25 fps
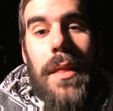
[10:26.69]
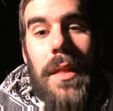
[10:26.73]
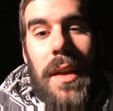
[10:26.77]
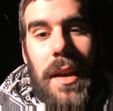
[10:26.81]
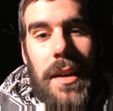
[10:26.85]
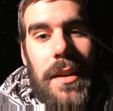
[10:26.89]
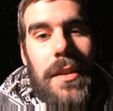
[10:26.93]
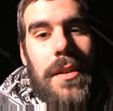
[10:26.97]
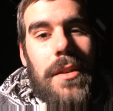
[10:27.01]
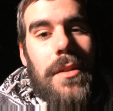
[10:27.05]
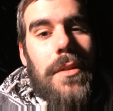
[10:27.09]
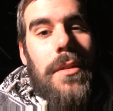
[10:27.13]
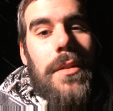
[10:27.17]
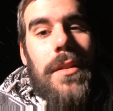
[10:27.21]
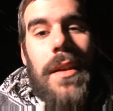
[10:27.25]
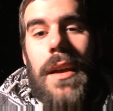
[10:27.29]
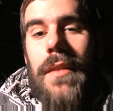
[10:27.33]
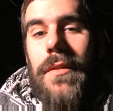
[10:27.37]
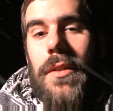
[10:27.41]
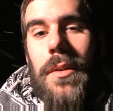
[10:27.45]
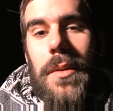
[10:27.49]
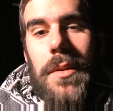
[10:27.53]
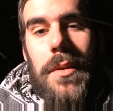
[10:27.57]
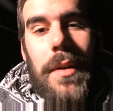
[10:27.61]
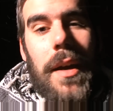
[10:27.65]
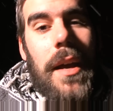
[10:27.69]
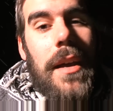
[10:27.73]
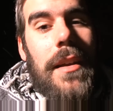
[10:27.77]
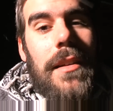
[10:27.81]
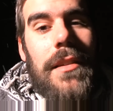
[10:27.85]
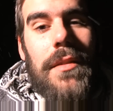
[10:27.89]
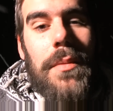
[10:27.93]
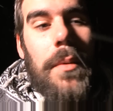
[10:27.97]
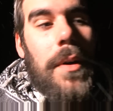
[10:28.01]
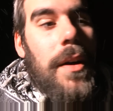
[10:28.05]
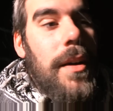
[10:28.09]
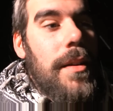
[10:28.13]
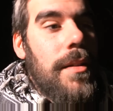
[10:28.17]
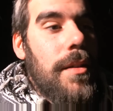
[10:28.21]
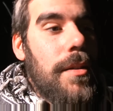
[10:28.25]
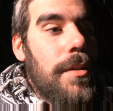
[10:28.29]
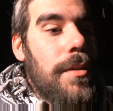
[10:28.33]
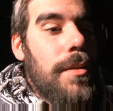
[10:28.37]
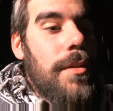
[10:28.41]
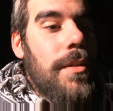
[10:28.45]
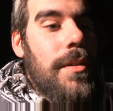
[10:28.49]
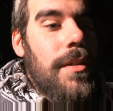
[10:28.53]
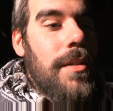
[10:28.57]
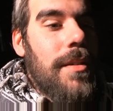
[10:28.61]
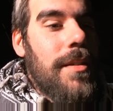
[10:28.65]
thank you. To everyone who hates what I
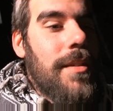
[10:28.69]
do,